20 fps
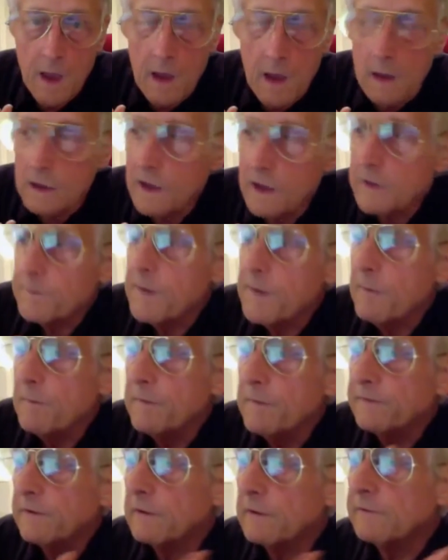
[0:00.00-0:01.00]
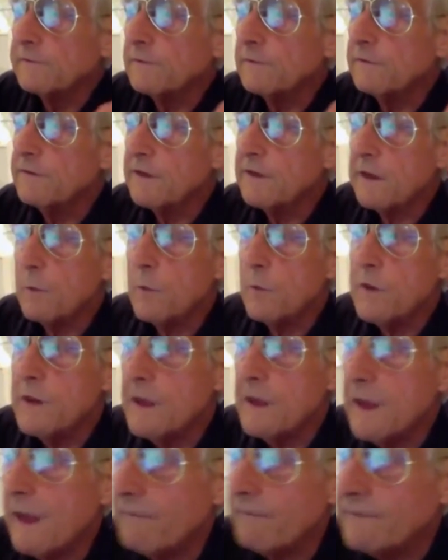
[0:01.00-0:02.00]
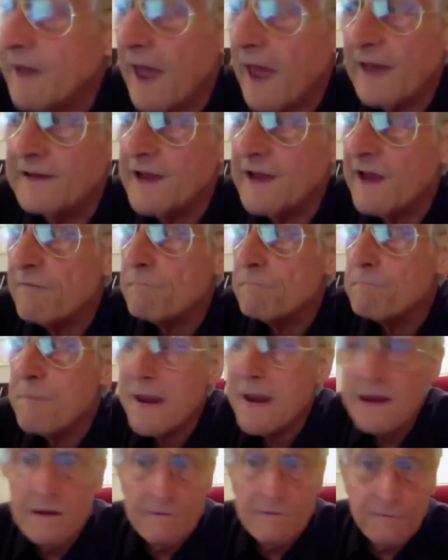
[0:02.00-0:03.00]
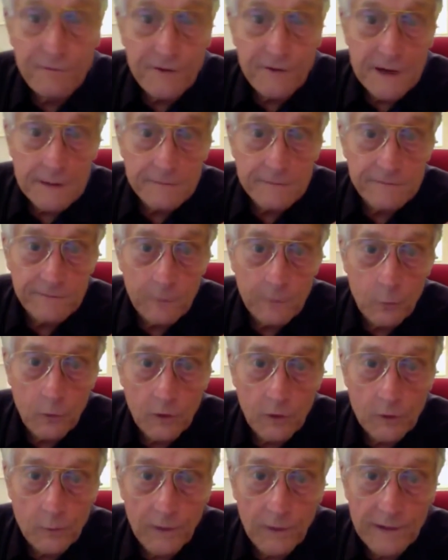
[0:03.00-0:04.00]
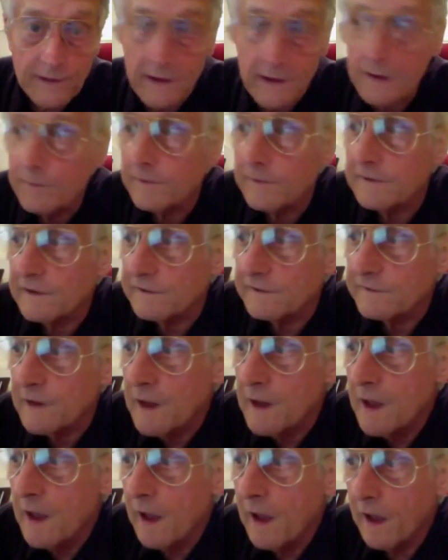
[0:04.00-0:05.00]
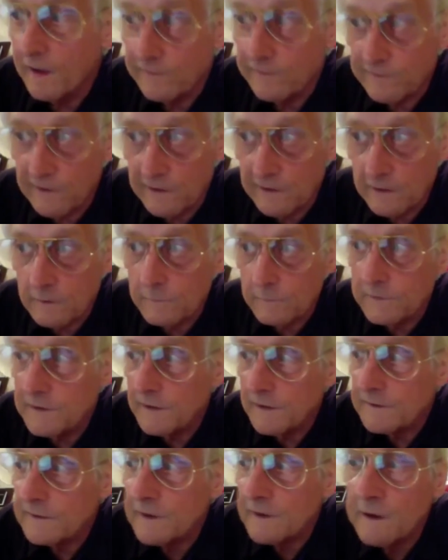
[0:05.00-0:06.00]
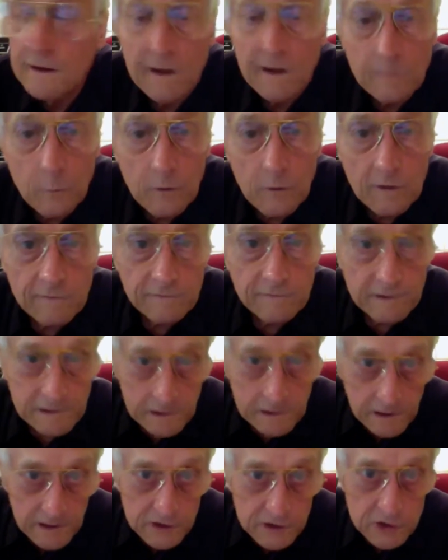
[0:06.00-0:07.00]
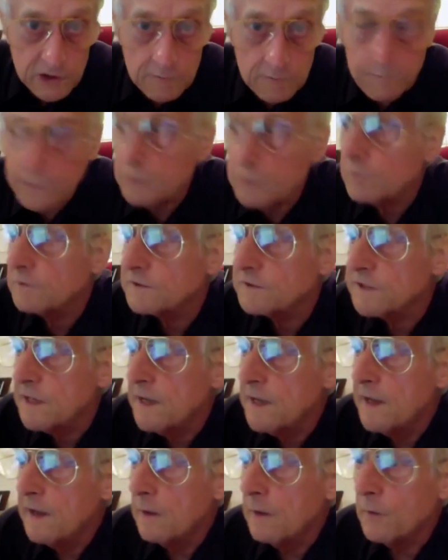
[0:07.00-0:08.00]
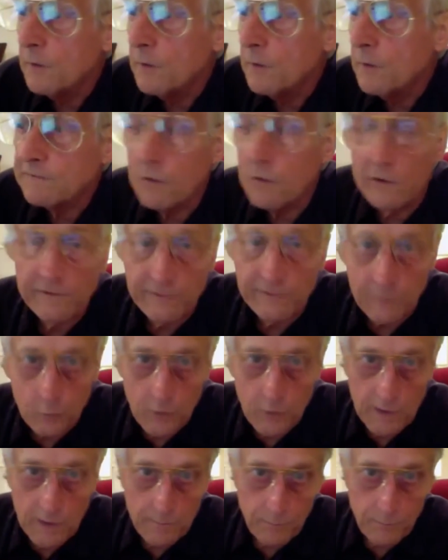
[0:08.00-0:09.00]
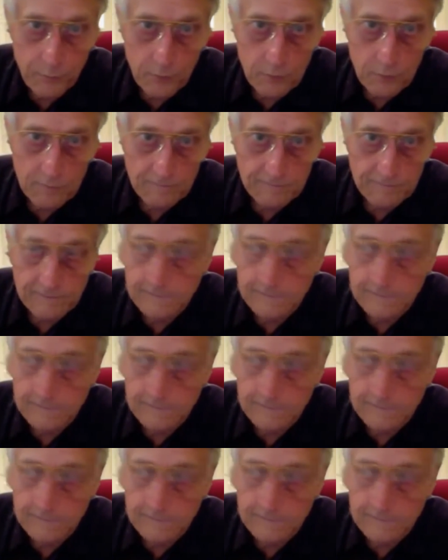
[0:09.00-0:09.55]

A lot of people misunderstood, thinking we had to have mainframes for worldwide hypertext. I said it could be done on a network of little-ish computers, which of course the web proved.